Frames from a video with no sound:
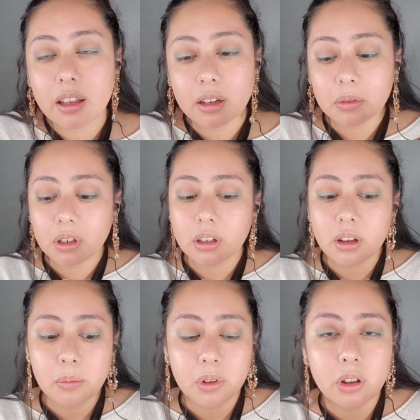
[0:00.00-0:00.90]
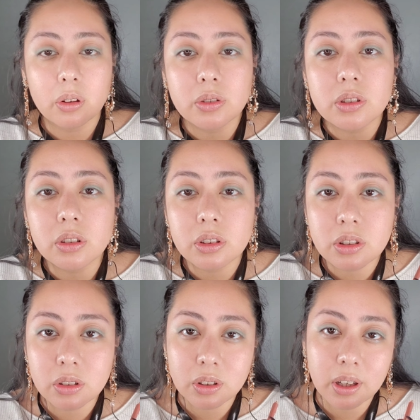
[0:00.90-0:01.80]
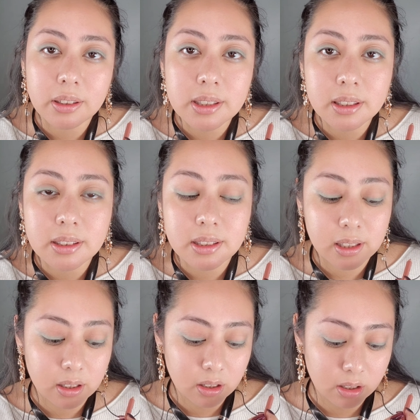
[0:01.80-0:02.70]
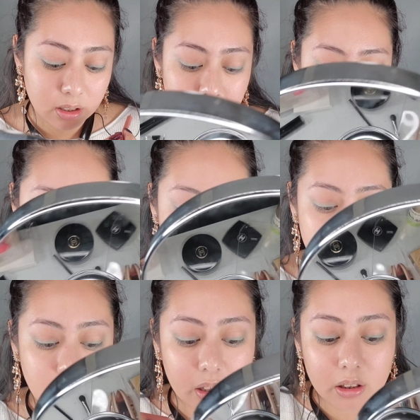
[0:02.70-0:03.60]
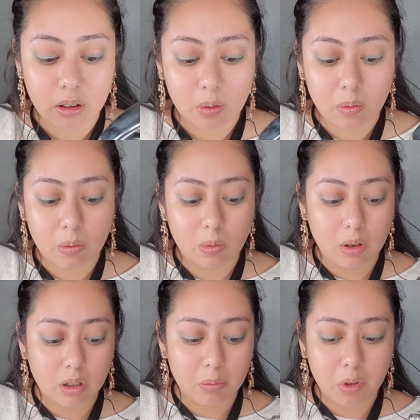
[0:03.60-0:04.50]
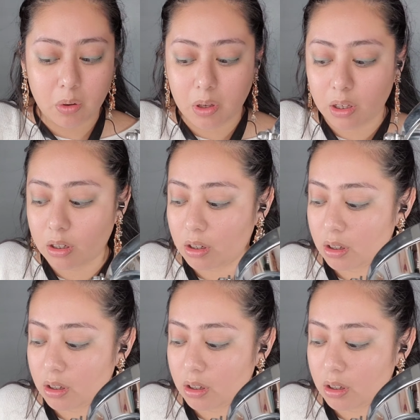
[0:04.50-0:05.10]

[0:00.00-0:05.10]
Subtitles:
I'm going to come closer so you guys can see exactly what I'm doing.